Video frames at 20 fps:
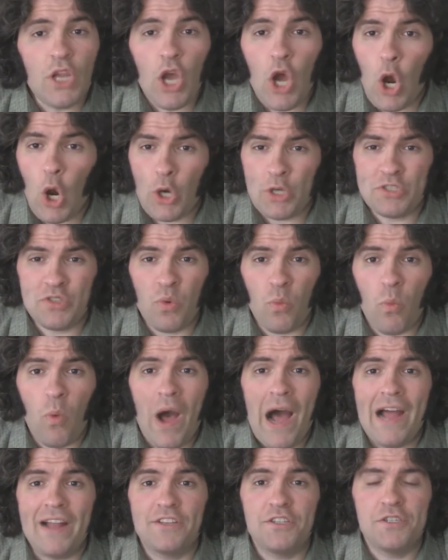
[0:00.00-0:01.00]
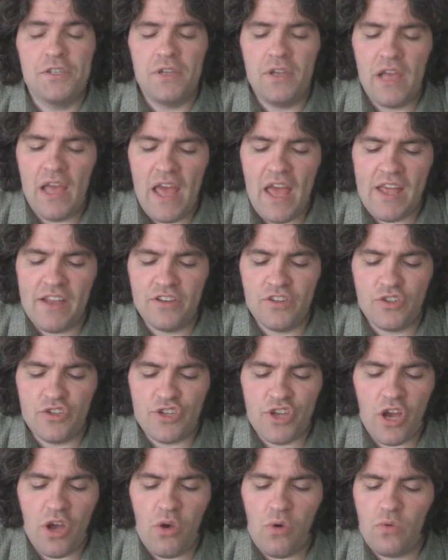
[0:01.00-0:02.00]
hard to watch and
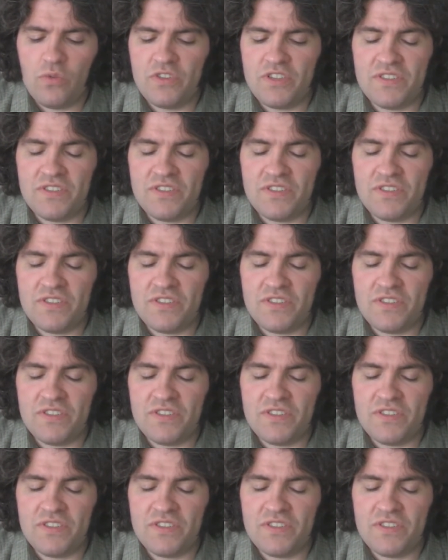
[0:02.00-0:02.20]
Do